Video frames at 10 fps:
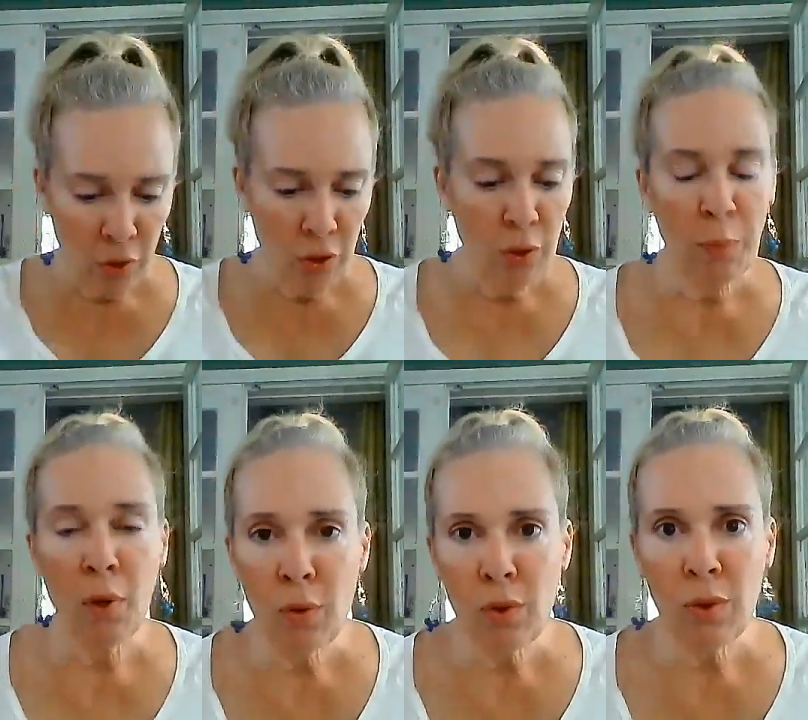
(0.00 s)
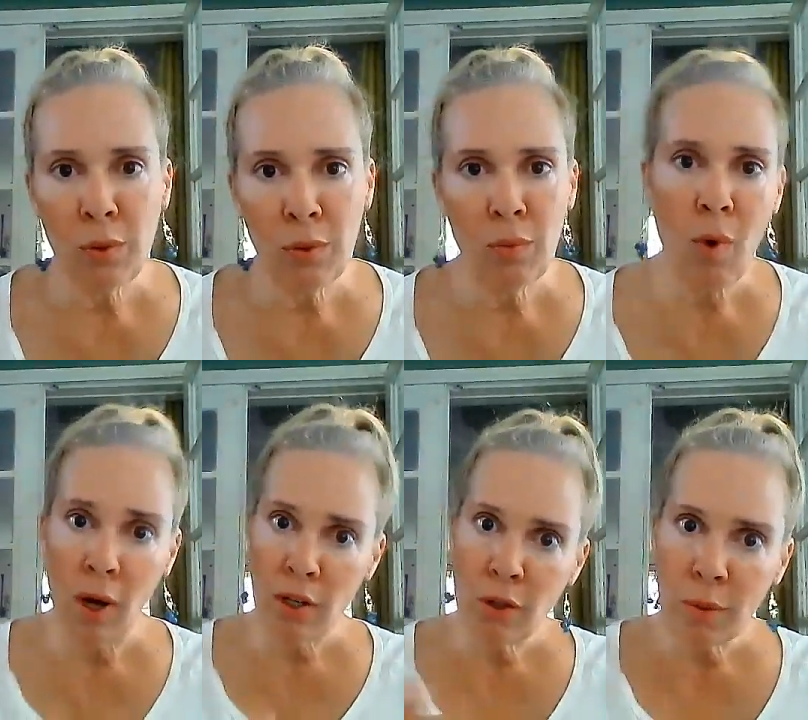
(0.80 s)
you're supposed to
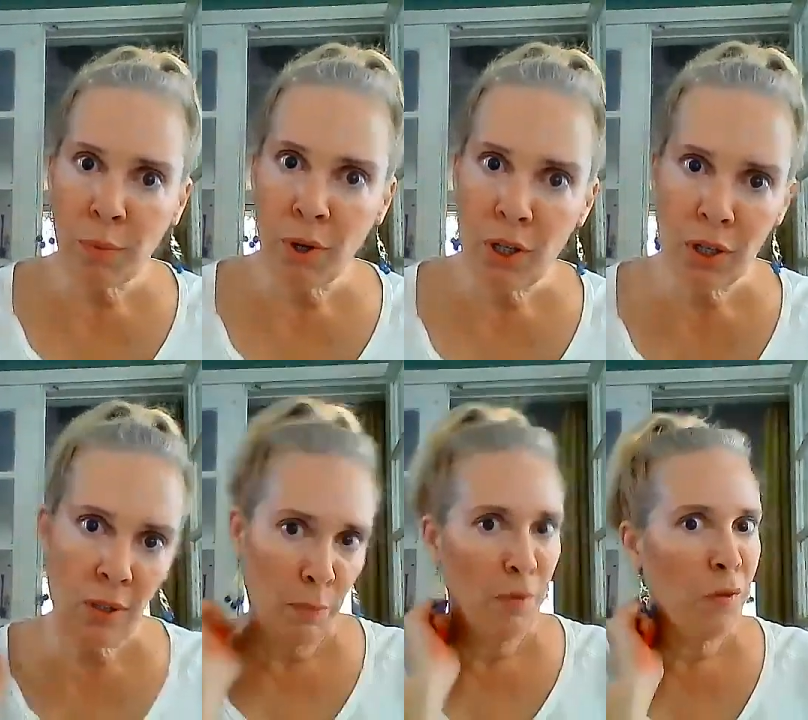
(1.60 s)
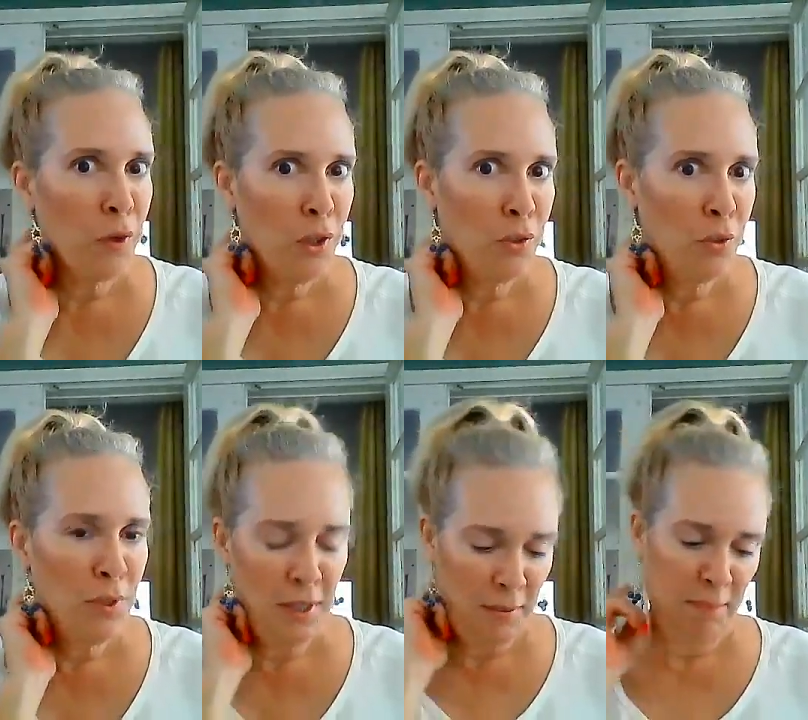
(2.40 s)
wash your brushes before you
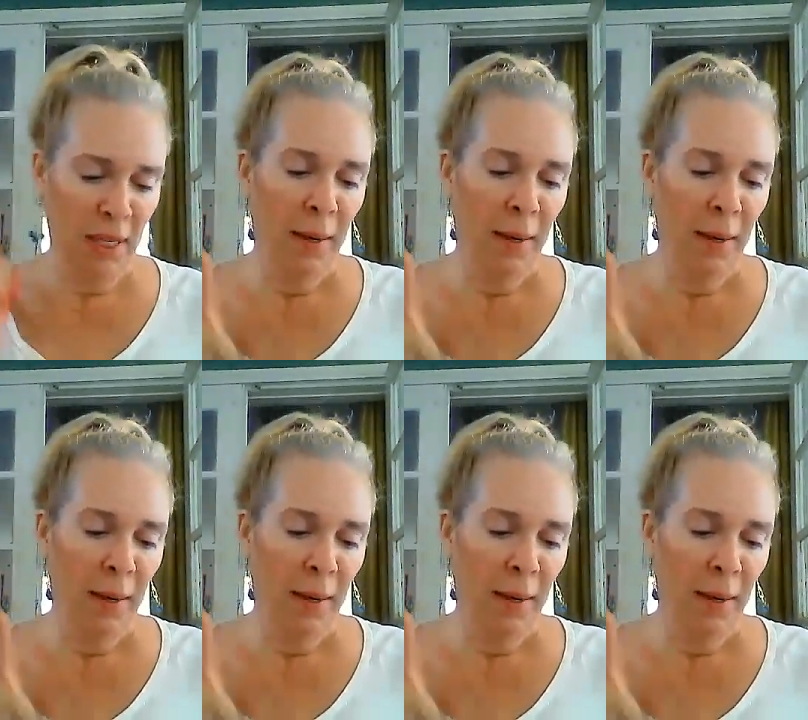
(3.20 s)
use them.